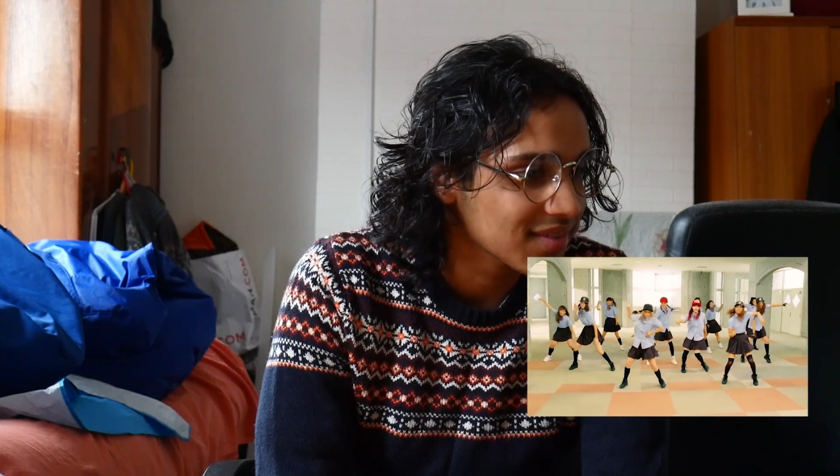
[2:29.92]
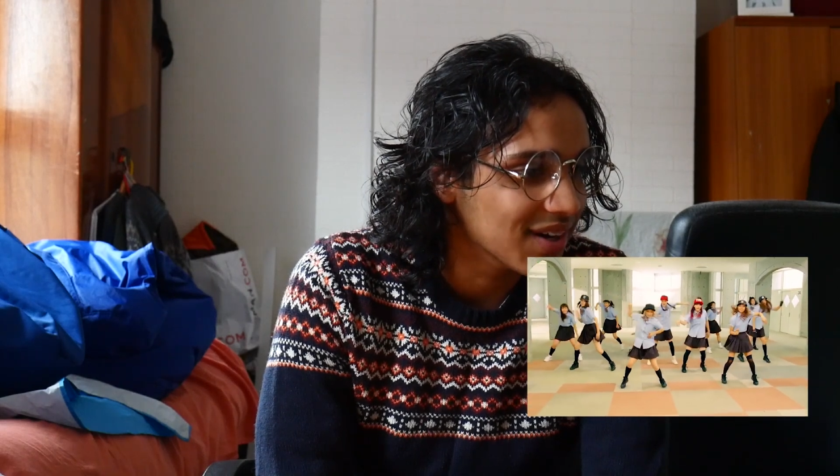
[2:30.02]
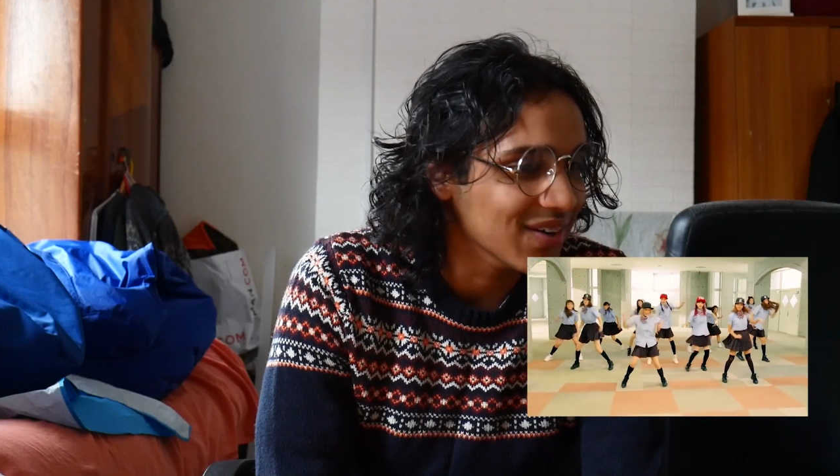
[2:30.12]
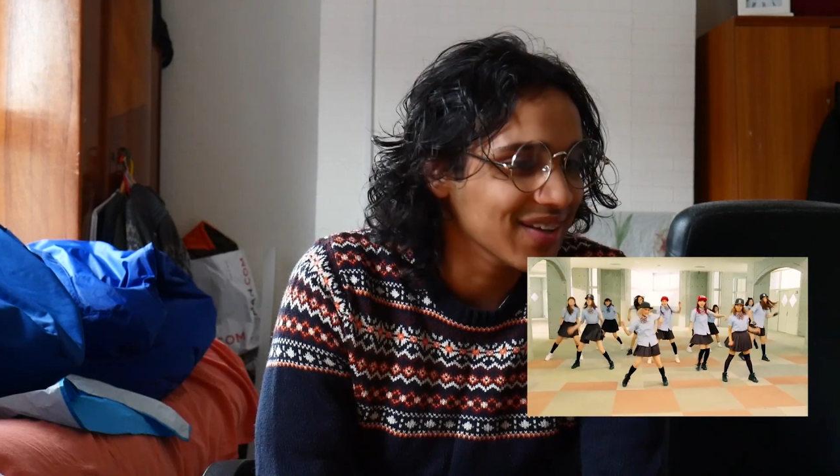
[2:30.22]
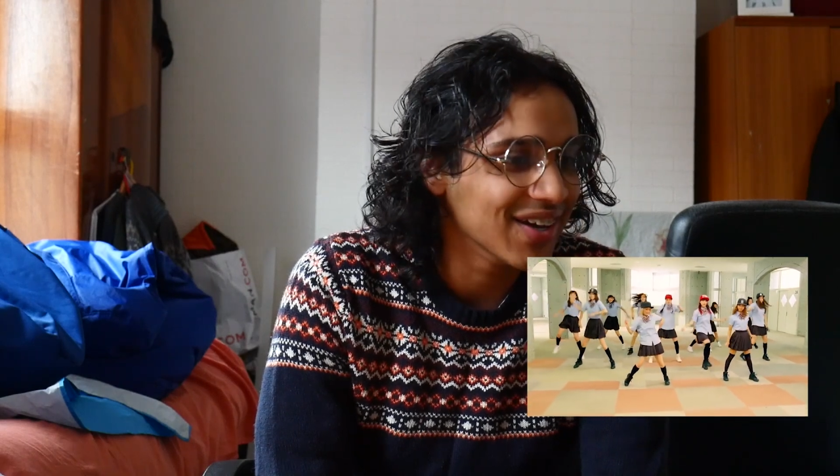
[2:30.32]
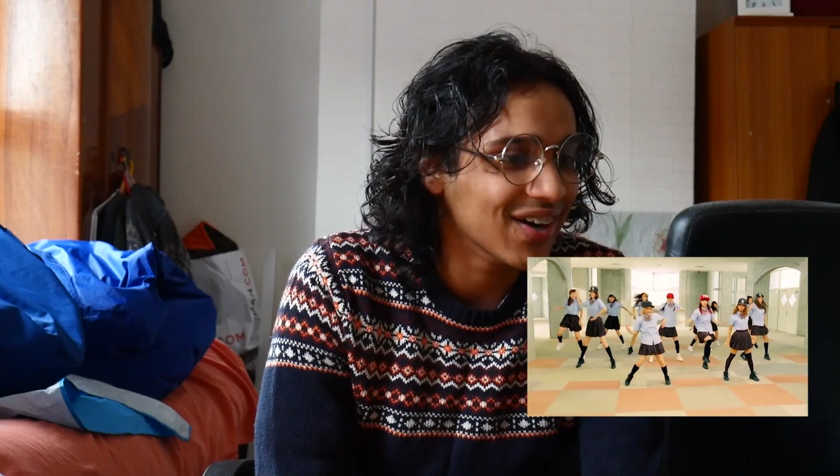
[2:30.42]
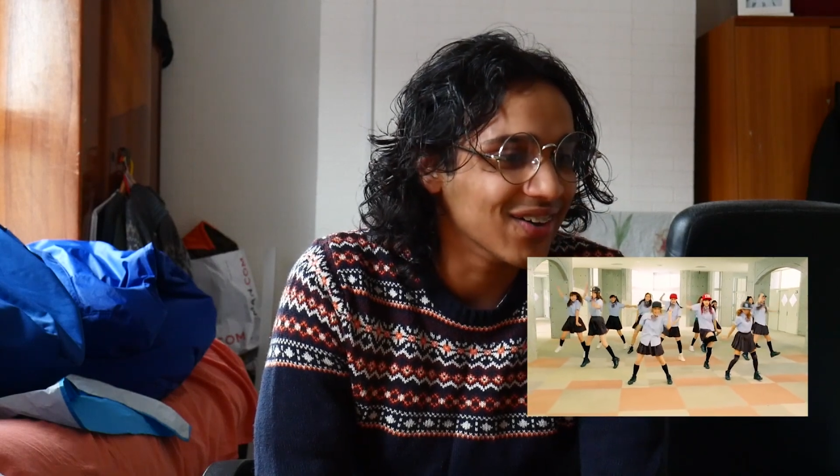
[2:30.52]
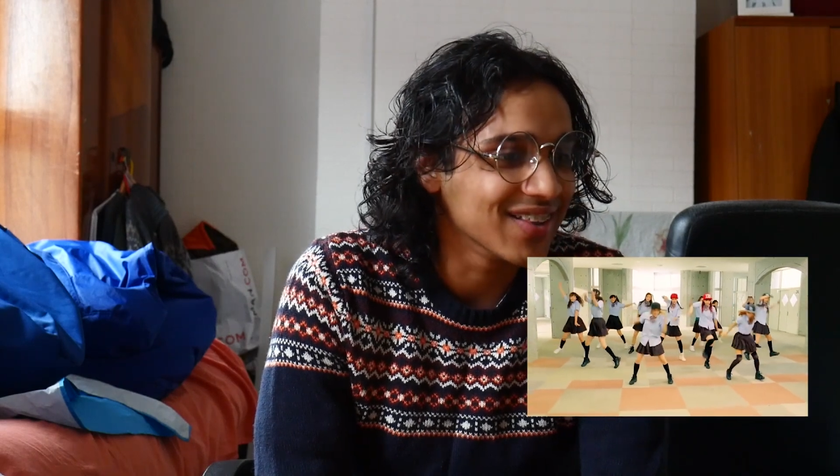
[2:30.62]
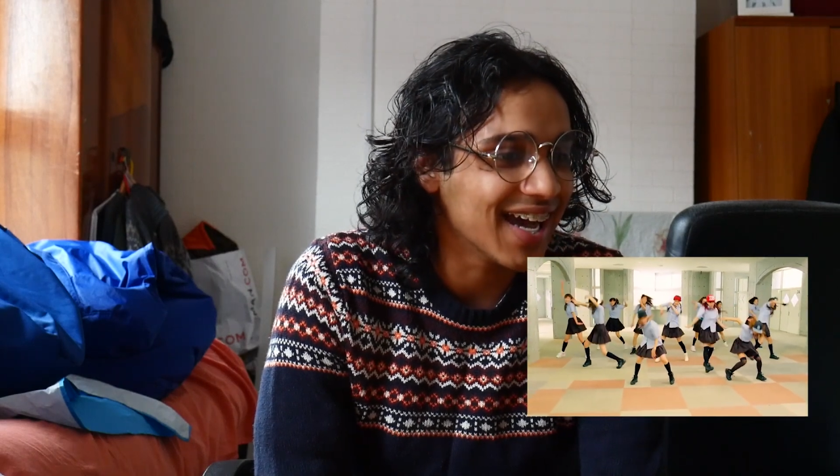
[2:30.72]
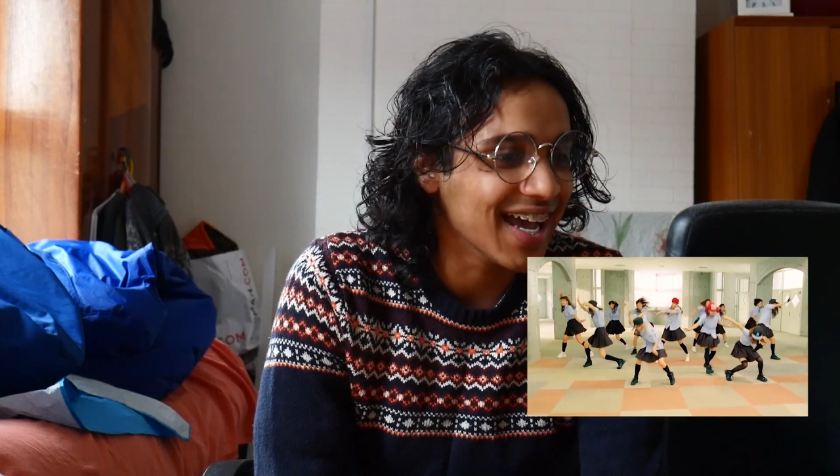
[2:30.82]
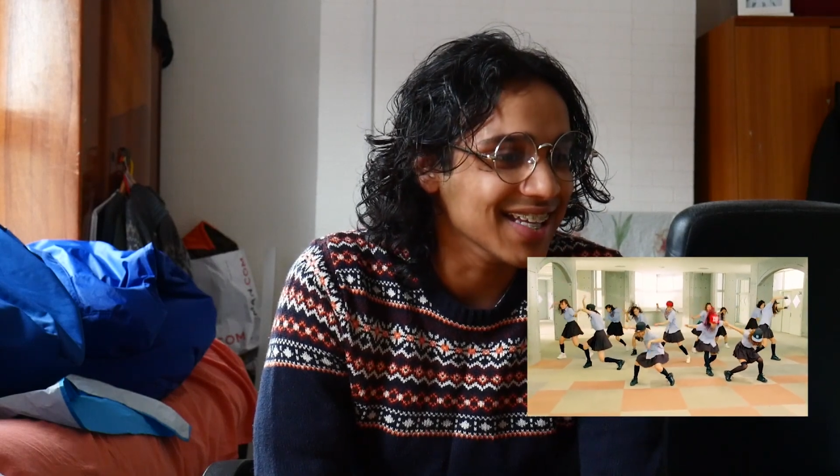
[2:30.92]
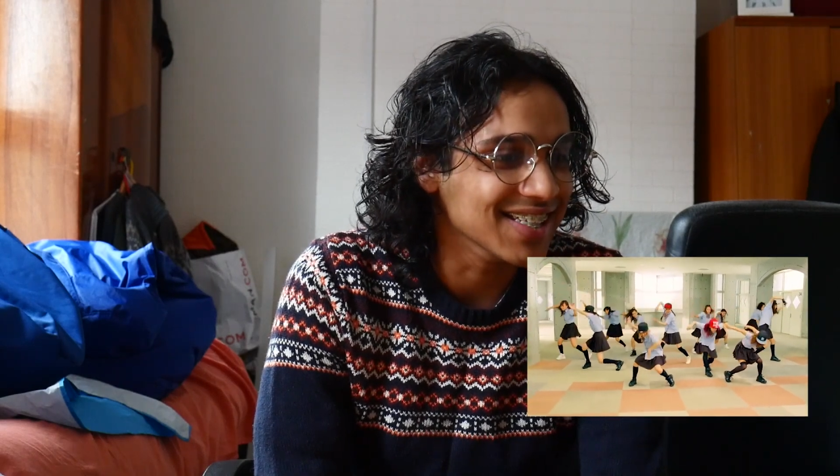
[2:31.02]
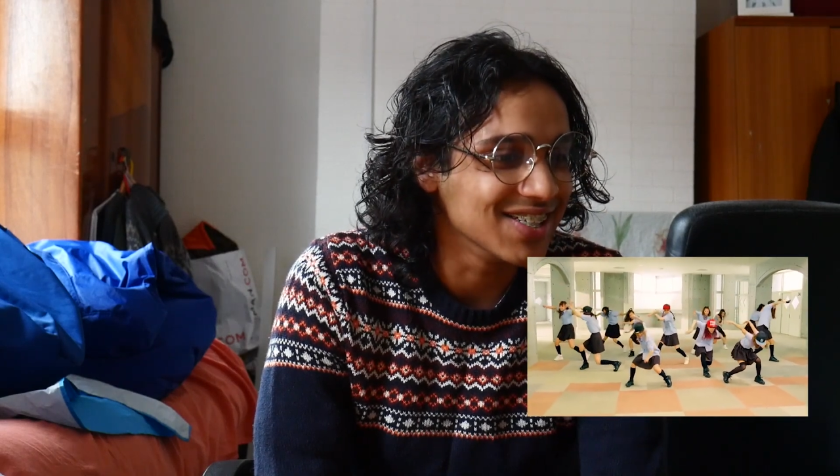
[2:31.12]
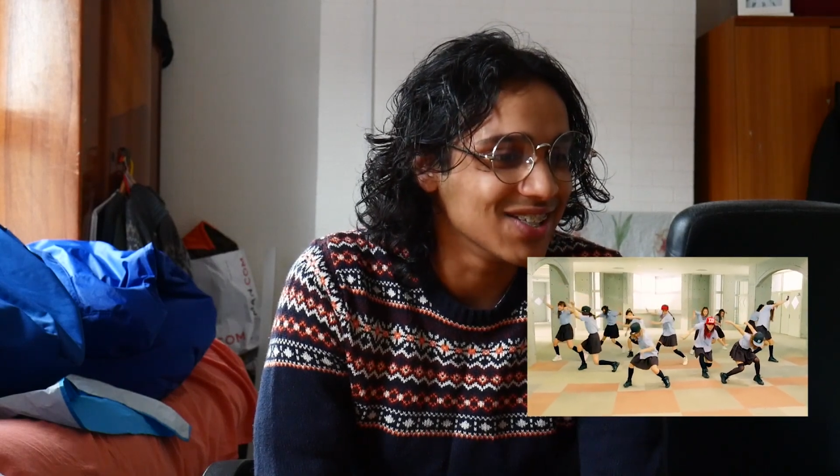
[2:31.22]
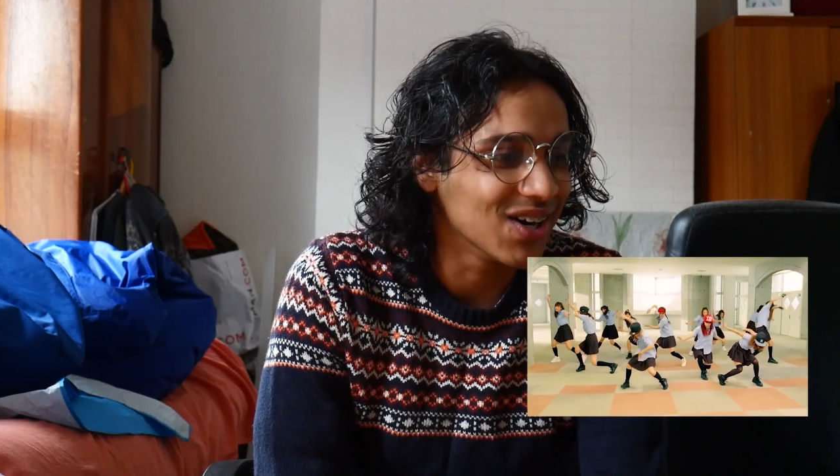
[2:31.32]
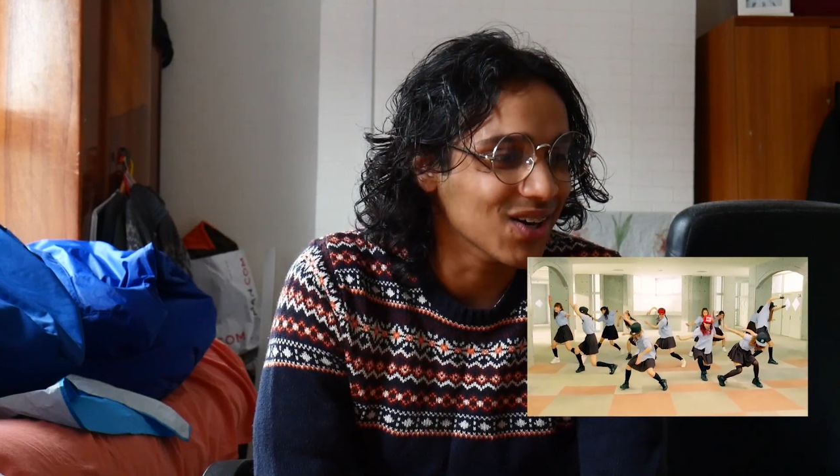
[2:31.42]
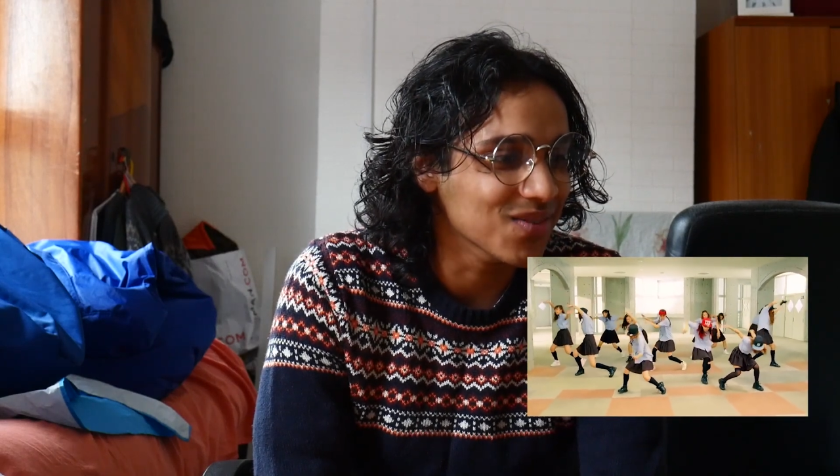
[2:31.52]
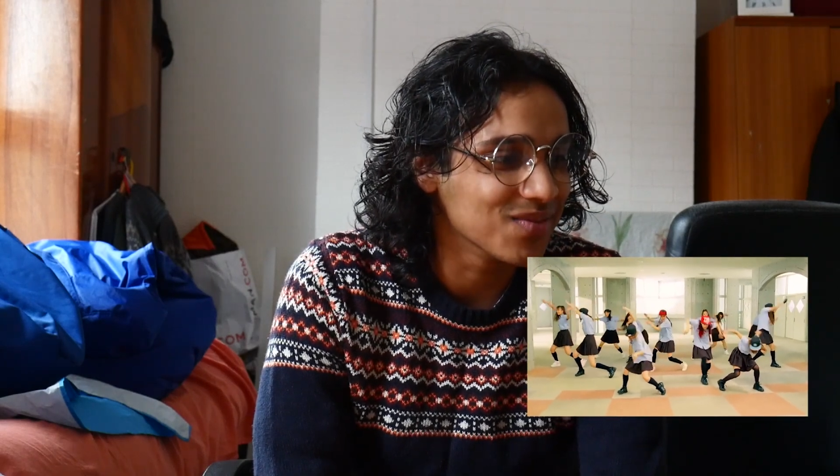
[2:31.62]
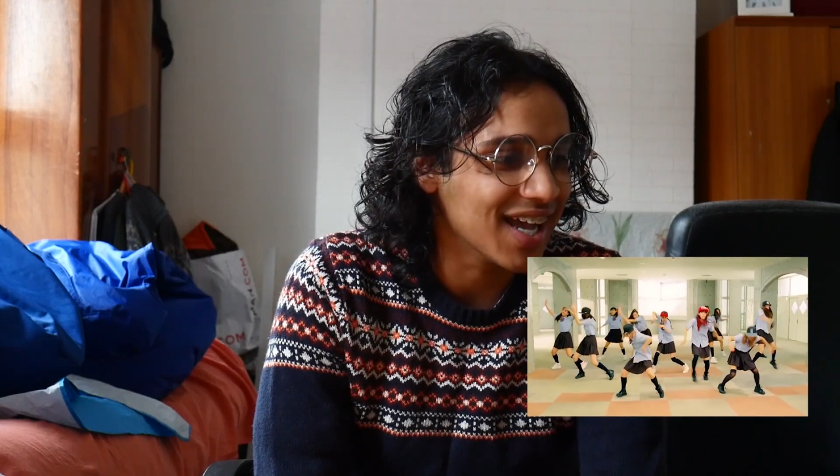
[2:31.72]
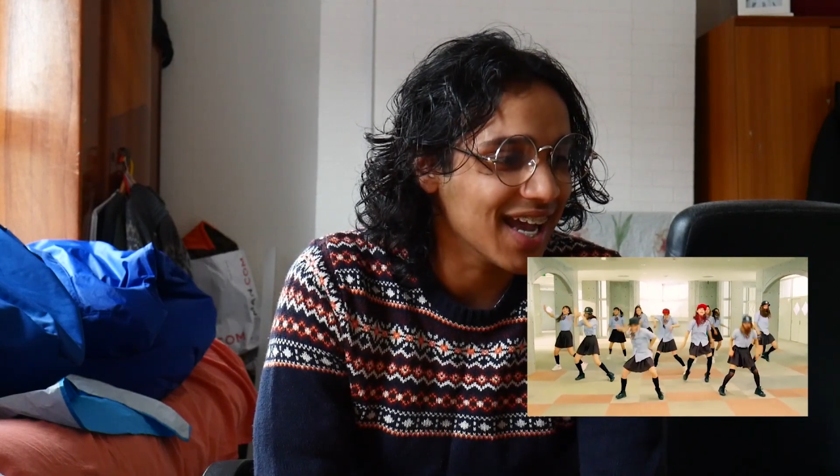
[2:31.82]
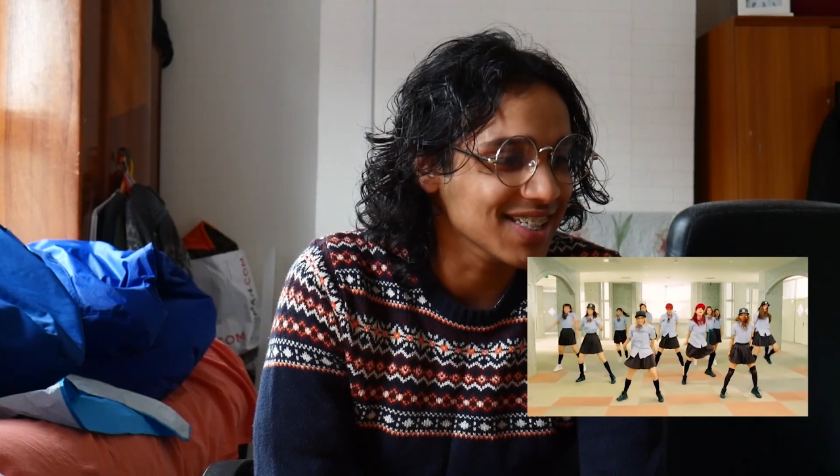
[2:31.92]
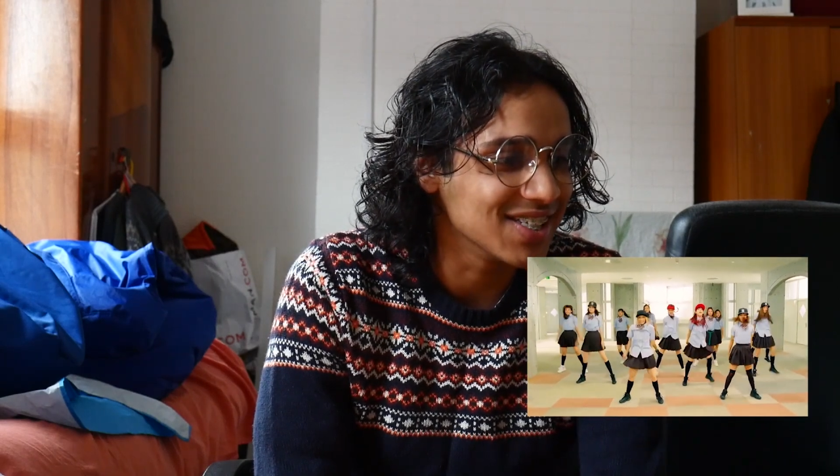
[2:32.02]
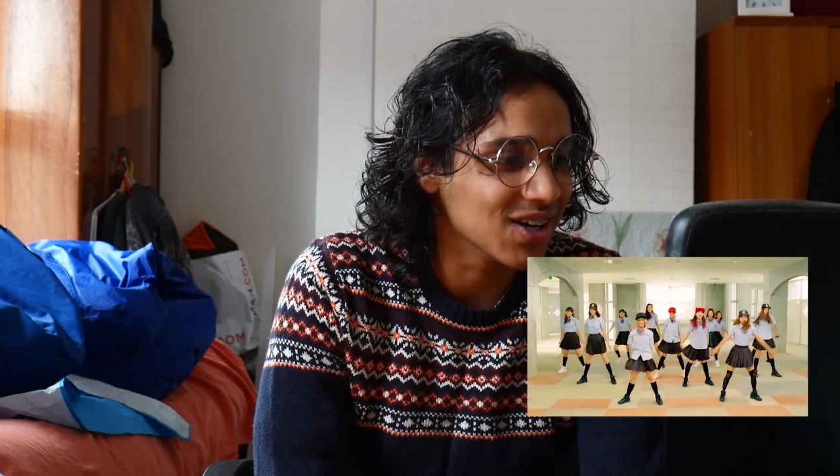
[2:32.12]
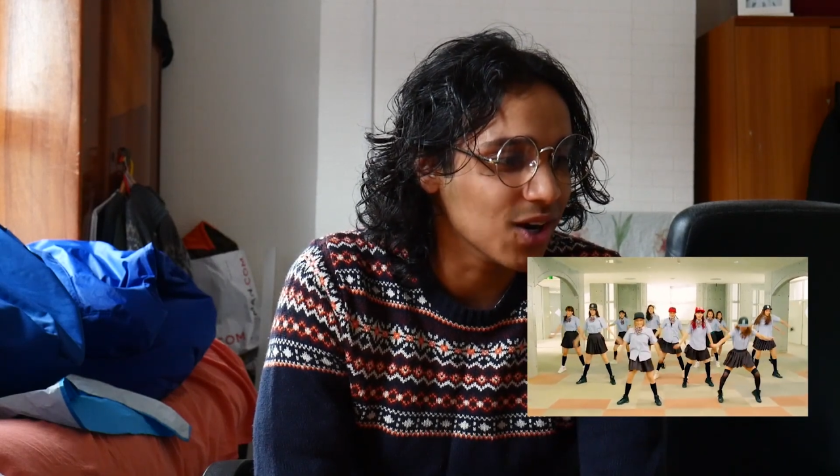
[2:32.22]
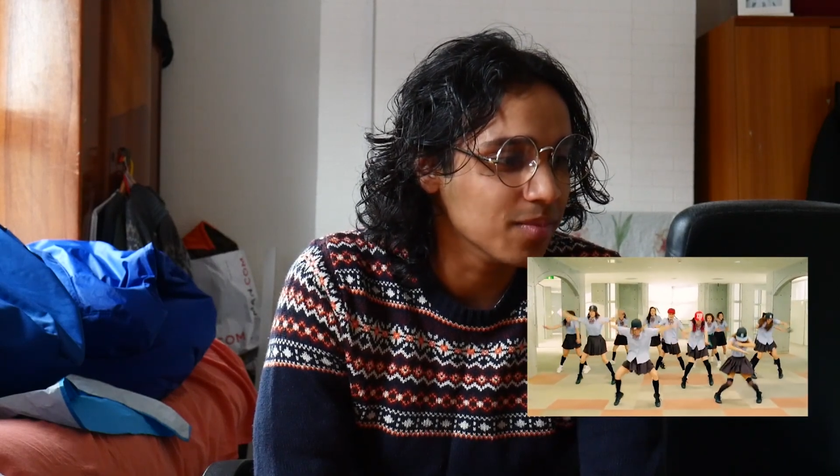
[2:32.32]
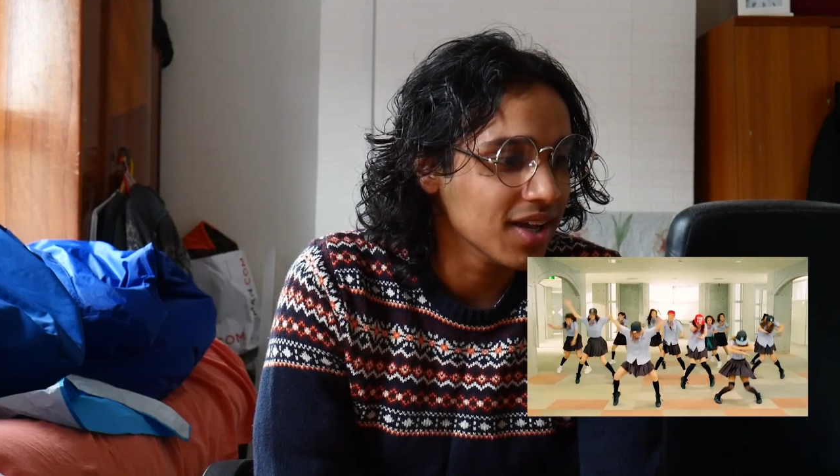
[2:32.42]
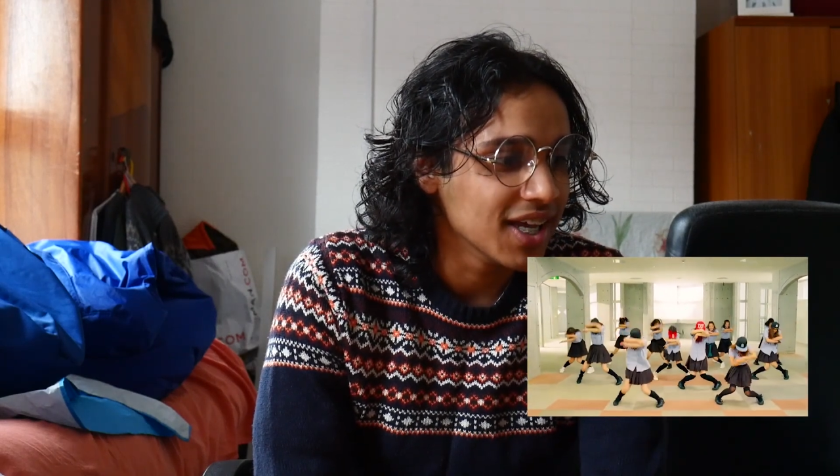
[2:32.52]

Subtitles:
Oh yo, that is dope, that is dope.